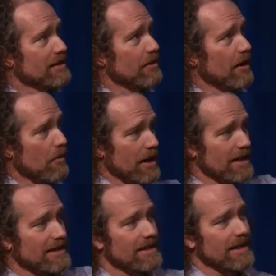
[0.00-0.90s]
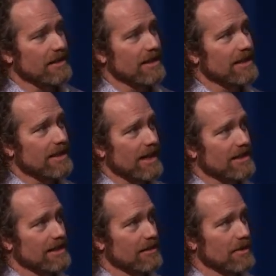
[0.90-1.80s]
So I wanted to see the
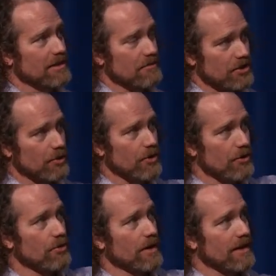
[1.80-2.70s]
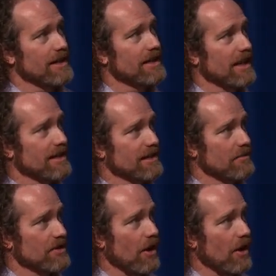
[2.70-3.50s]
detection limits and show you where the detection limits